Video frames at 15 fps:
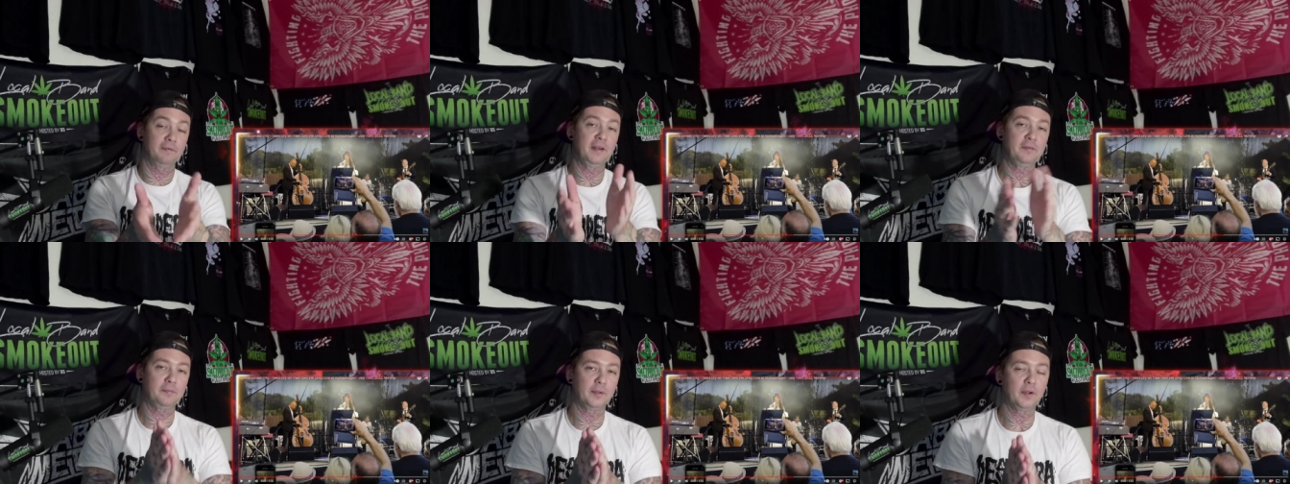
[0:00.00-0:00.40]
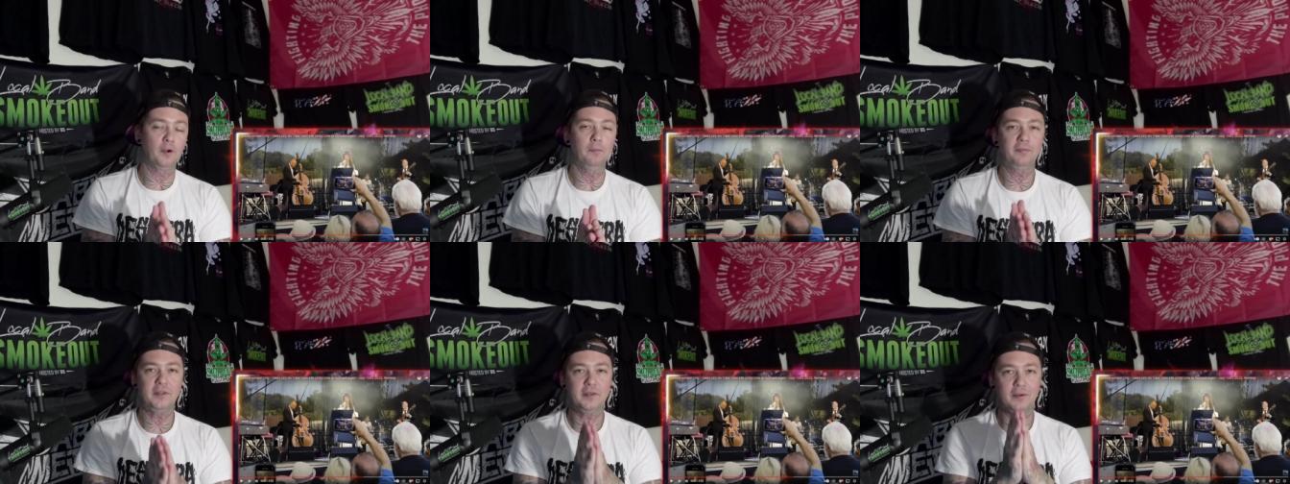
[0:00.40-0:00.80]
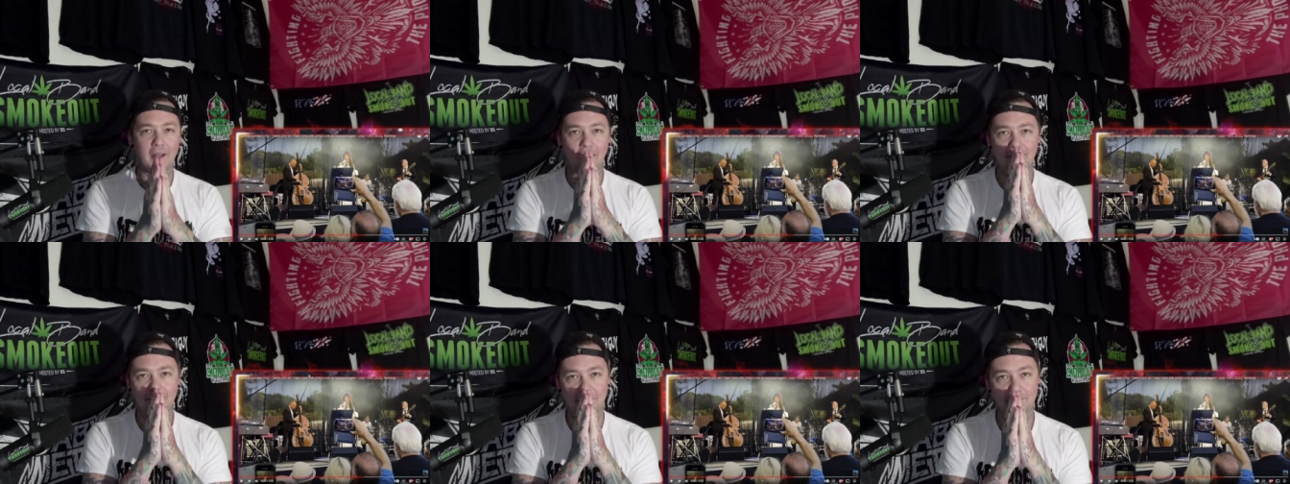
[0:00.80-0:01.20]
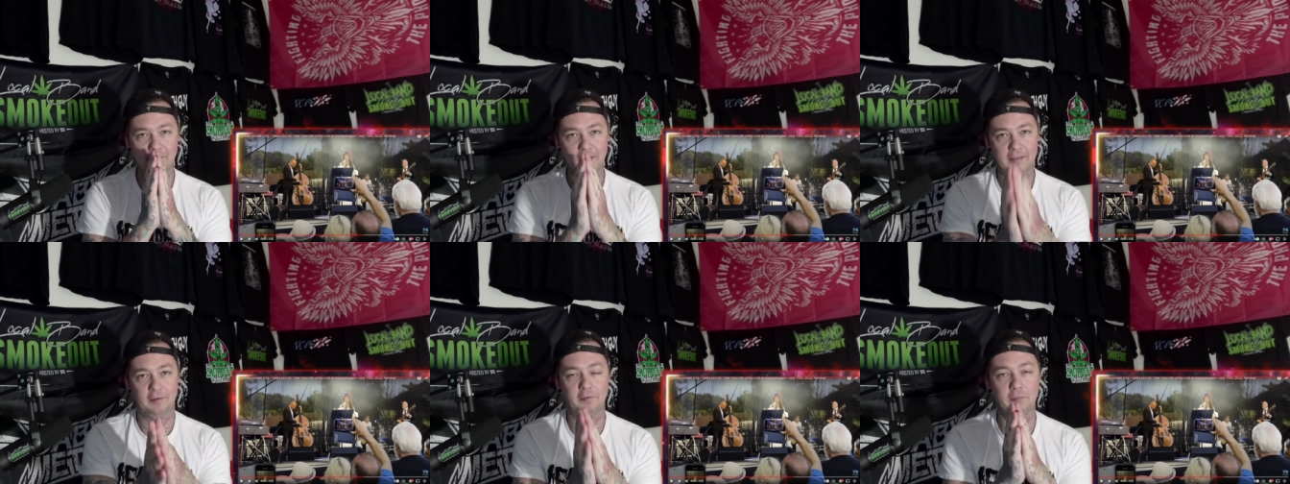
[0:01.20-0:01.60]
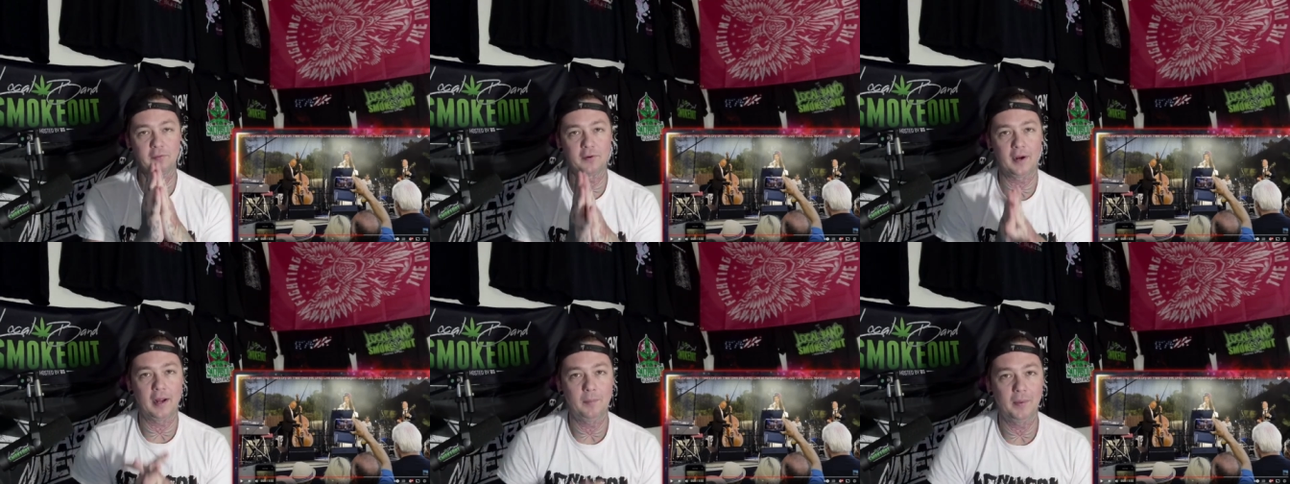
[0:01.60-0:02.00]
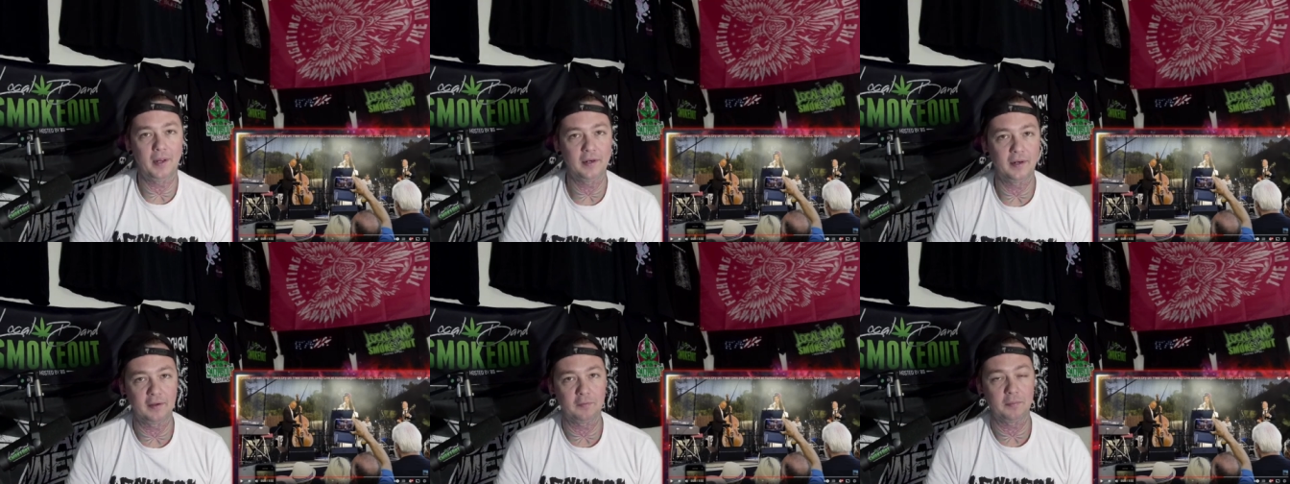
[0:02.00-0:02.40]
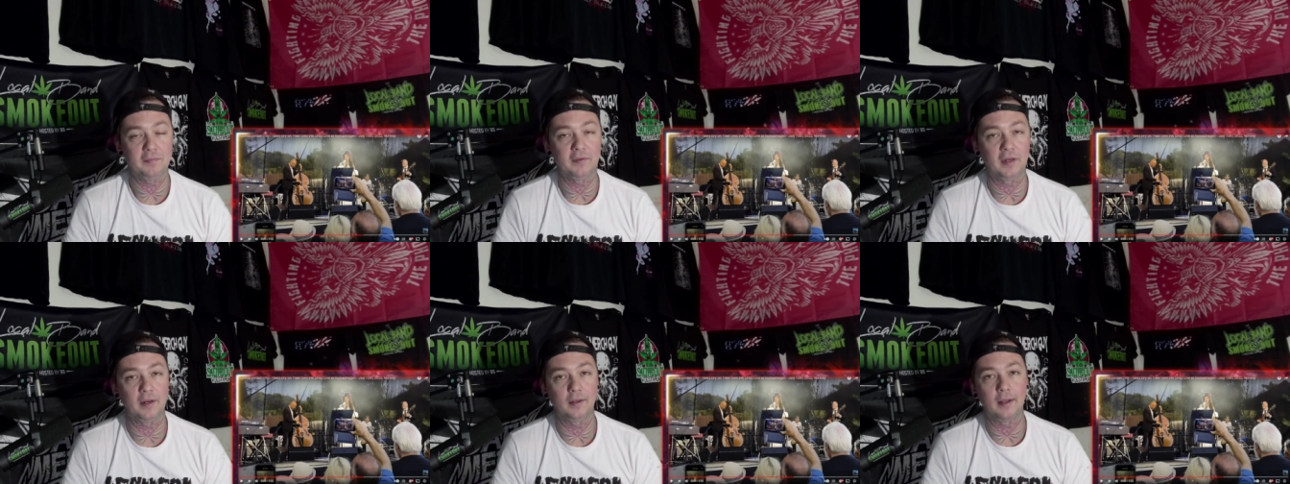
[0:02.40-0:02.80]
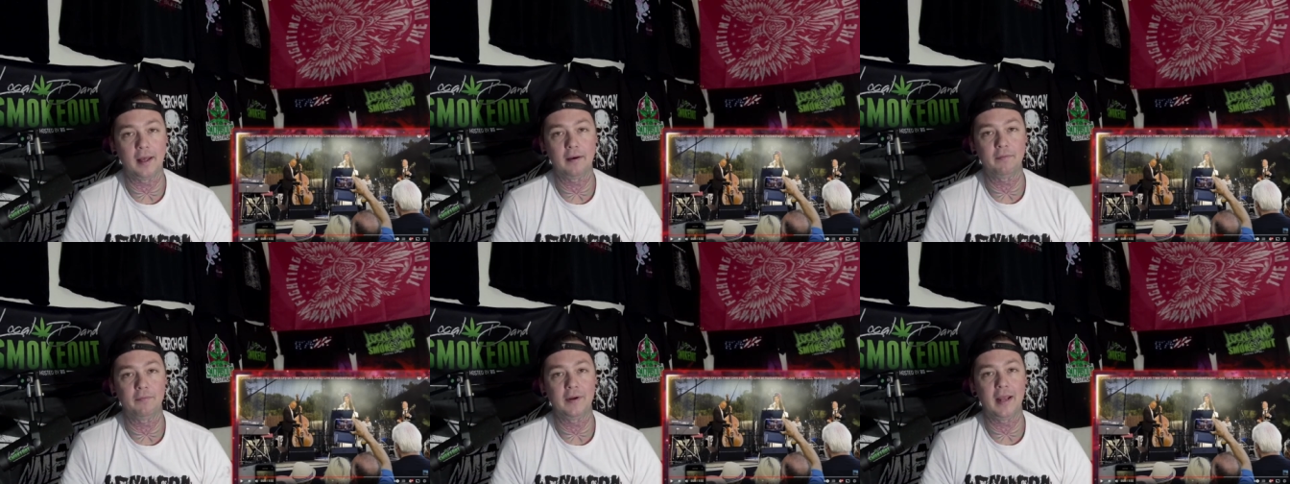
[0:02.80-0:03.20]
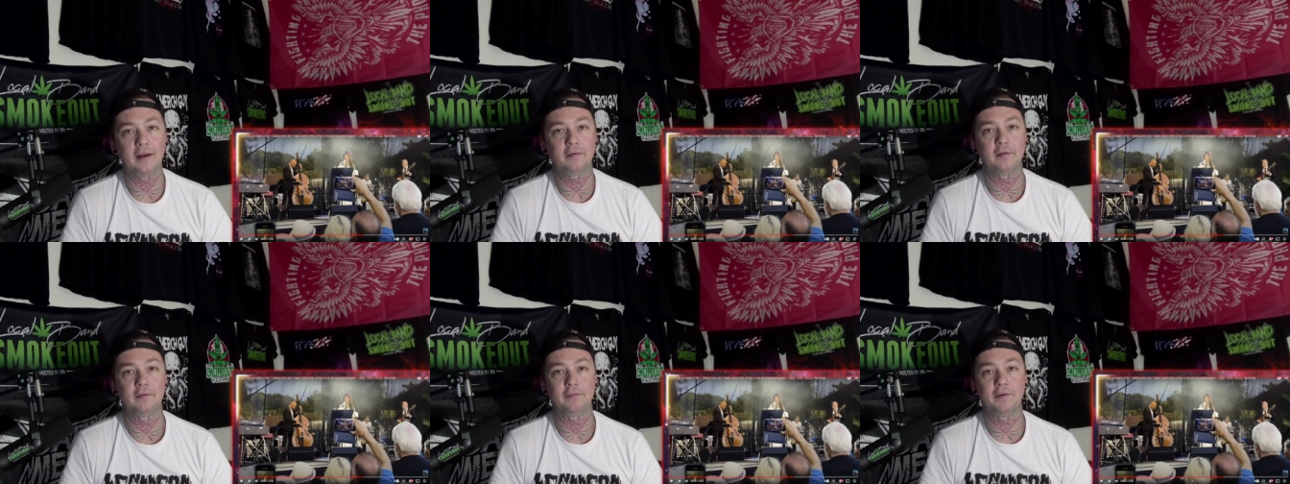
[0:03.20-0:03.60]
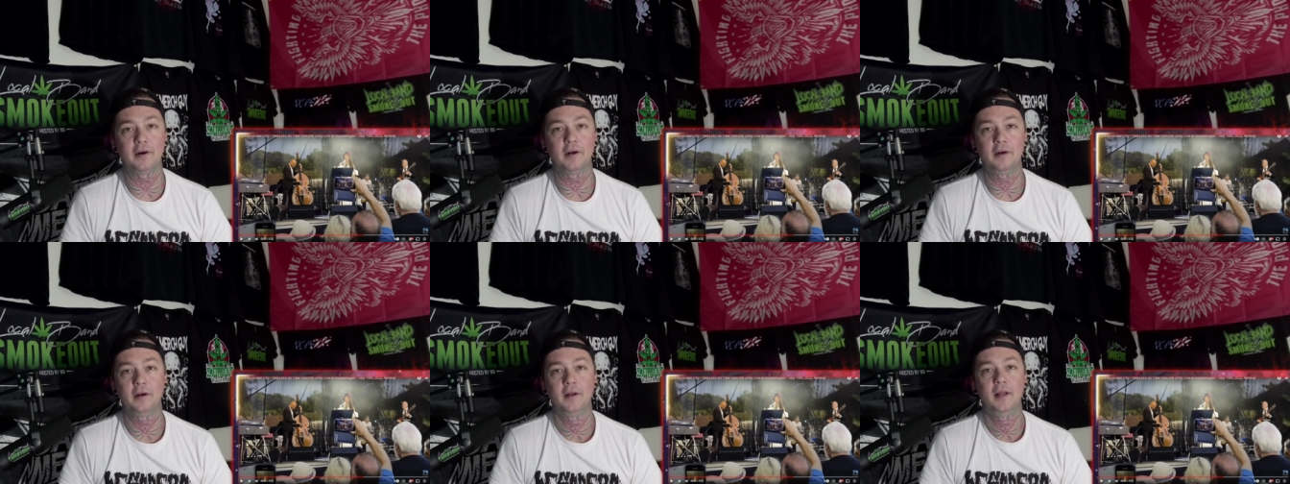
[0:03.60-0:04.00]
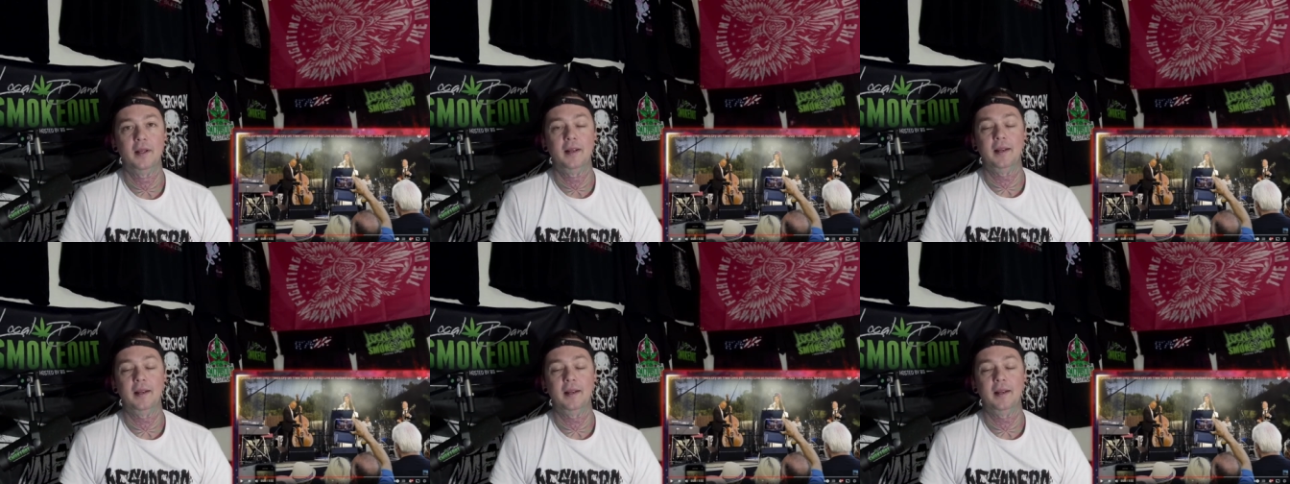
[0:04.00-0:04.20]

on Facebook, hopefully you guys have clicked the subscribe button, as we've done a lot of reactions for her.